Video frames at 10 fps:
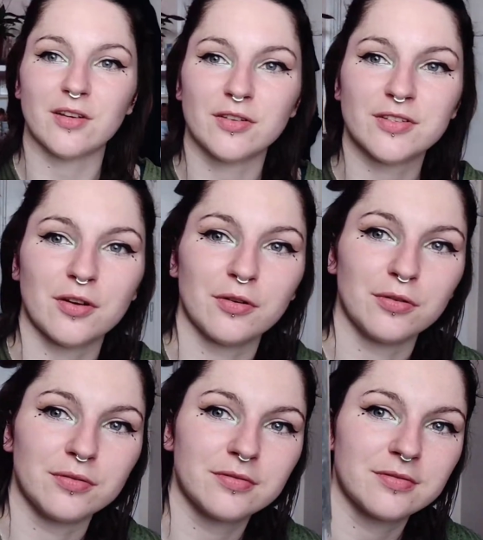
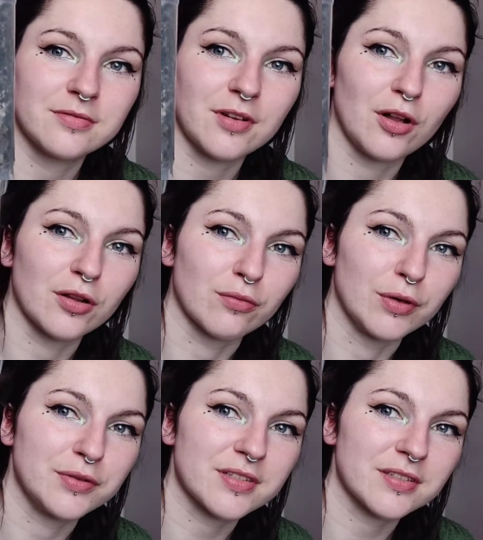also all the
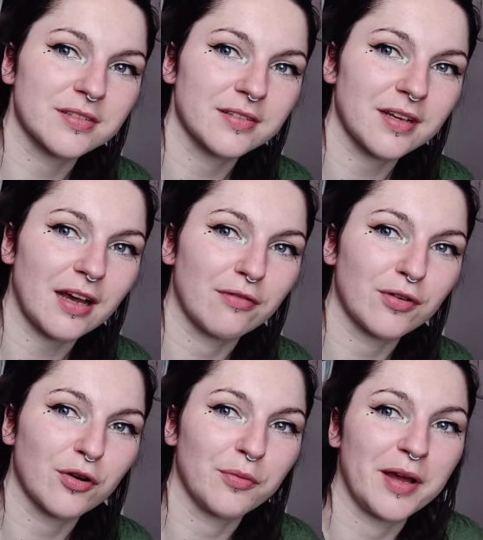roots
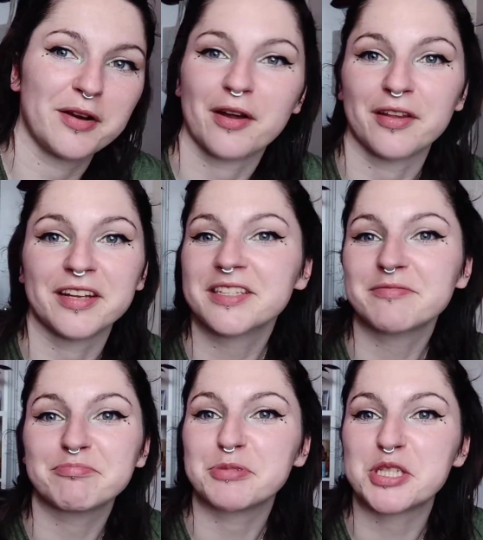have come out on it,
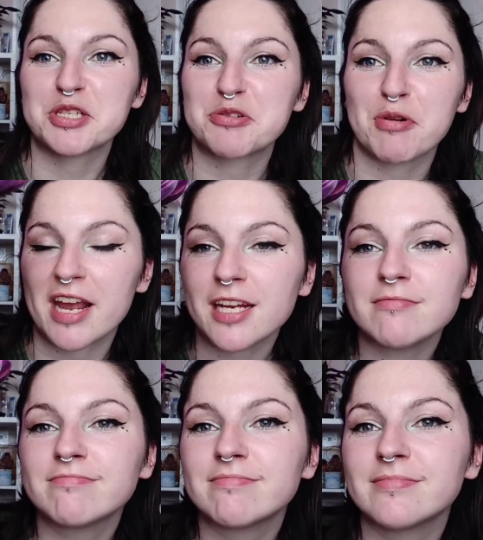which is great.